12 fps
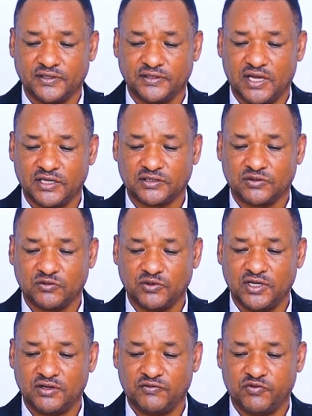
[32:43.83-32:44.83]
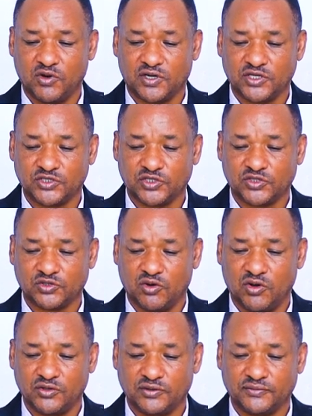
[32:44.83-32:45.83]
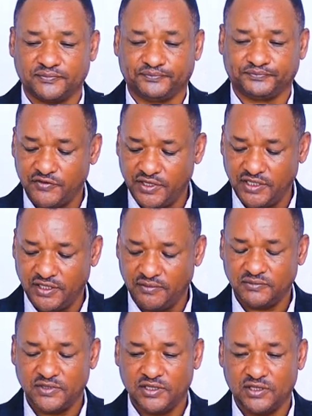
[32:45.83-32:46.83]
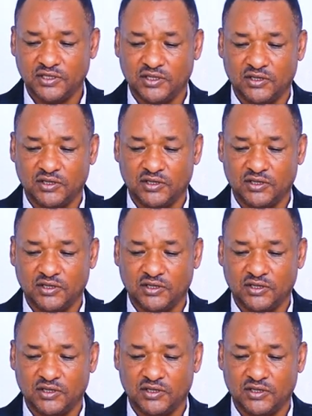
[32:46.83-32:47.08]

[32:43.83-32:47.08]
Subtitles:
that we focuses on freedom.